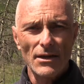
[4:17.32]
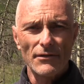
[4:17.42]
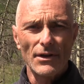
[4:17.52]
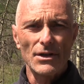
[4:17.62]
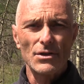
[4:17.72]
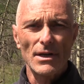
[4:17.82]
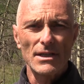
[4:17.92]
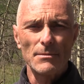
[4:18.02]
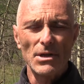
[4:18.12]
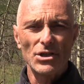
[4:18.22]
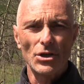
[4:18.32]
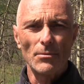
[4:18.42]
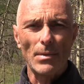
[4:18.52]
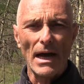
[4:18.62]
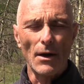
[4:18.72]
of uh, transmission
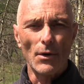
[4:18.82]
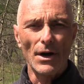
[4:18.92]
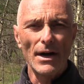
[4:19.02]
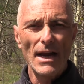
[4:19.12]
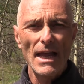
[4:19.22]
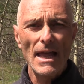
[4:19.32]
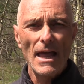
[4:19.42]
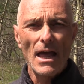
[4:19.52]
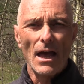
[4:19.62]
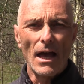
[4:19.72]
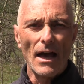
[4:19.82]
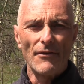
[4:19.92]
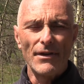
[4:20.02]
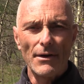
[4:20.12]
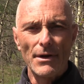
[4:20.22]
power, uh,
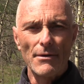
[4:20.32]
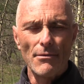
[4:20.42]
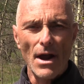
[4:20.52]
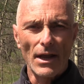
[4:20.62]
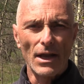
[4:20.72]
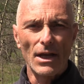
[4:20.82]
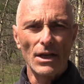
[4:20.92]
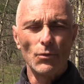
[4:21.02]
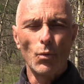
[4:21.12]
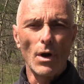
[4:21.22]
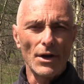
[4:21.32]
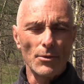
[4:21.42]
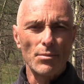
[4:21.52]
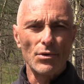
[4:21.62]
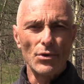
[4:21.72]
very rugged,
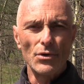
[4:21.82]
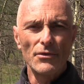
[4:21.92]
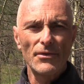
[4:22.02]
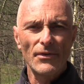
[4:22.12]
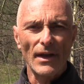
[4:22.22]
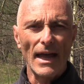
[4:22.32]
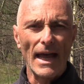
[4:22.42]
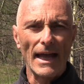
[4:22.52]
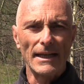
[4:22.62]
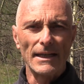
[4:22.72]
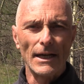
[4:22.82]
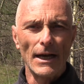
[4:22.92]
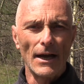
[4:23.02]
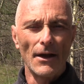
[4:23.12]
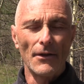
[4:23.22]
waterproof, and
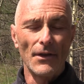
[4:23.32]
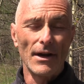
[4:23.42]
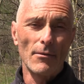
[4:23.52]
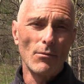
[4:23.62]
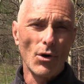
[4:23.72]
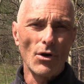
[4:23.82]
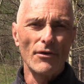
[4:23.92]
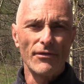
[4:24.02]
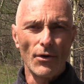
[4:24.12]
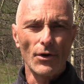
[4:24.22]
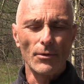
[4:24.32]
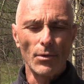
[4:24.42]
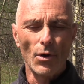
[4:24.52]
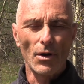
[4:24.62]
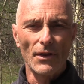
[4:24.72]
uh, they are more
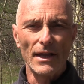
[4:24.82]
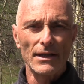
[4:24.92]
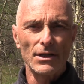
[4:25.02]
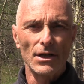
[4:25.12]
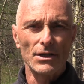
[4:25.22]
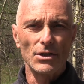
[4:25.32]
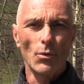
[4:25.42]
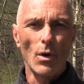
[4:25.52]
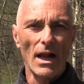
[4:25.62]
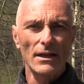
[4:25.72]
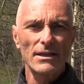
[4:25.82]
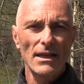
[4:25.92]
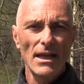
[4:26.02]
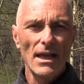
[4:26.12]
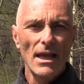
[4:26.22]
affordable than the DeWalt.
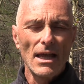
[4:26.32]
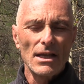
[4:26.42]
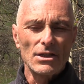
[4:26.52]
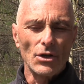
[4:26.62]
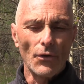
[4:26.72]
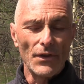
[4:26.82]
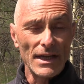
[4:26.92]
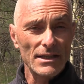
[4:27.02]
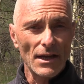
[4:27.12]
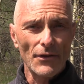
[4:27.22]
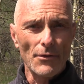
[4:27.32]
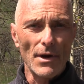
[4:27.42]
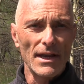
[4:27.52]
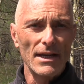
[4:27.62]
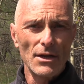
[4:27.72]
So these are the
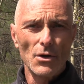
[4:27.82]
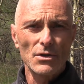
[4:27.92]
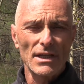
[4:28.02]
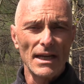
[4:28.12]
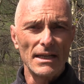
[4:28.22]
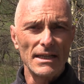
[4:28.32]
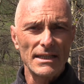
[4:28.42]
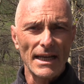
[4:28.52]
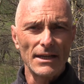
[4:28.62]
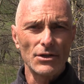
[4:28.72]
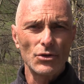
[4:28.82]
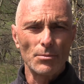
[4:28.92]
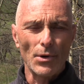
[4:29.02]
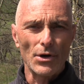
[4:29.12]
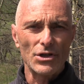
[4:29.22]
radios I decided to
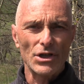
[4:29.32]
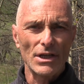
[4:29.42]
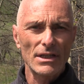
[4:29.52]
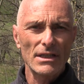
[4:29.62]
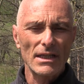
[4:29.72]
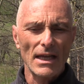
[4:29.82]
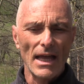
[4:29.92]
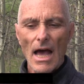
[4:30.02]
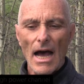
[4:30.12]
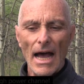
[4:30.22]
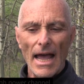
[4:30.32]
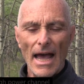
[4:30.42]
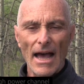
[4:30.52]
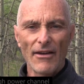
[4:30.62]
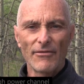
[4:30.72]
purchase. I
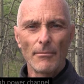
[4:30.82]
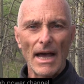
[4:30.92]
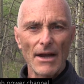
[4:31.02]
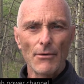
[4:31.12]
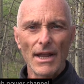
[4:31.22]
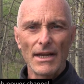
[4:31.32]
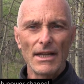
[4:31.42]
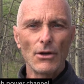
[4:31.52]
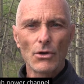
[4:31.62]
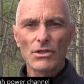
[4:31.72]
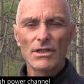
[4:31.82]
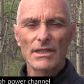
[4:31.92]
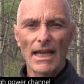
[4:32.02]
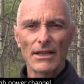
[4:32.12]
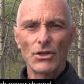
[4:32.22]
have my radios
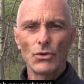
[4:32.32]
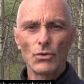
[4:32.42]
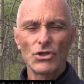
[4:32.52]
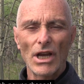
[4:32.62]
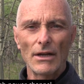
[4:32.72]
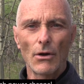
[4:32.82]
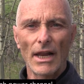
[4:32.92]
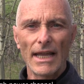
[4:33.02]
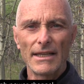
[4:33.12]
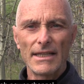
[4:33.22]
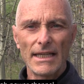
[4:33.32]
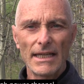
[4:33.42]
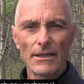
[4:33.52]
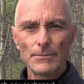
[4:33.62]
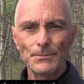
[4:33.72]
set to channel
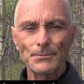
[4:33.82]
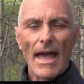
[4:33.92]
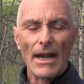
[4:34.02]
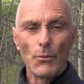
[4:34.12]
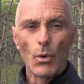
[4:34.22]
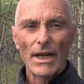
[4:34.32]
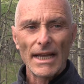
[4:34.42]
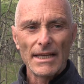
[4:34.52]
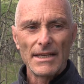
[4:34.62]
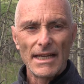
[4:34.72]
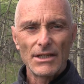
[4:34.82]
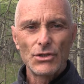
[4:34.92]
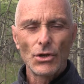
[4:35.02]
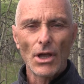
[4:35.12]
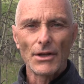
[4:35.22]
eighteen, and what I did
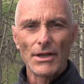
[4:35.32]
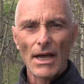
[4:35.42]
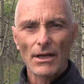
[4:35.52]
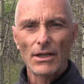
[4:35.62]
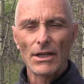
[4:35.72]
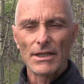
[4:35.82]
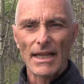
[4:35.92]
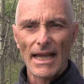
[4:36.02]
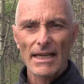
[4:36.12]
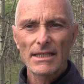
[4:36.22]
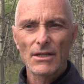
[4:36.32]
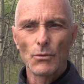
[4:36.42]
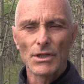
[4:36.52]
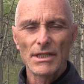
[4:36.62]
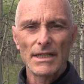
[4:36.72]
to conduct the test
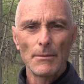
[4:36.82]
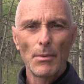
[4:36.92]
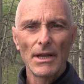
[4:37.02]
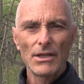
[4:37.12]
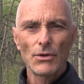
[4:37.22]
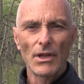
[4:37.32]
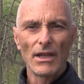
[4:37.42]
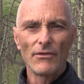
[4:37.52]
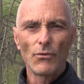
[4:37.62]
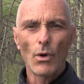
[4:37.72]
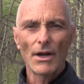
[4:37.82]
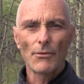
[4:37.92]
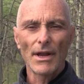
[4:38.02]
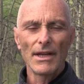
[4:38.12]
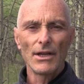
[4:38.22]
was simply to give one
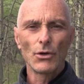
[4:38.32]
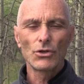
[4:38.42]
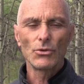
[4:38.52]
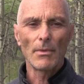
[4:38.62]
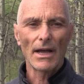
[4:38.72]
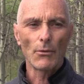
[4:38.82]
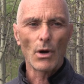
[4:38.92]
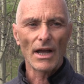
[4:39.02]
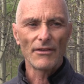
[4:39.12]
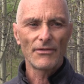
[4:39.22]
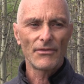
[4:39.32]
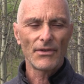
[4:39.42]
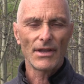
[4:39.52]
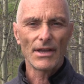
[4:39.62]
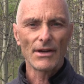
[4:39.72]
radio to my wife
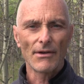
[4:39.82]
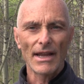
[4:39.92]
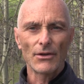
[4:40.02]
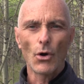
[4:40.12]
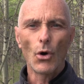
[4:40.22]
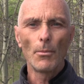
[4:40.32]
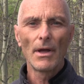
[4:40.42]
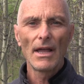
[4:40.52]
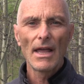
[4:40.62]
here at home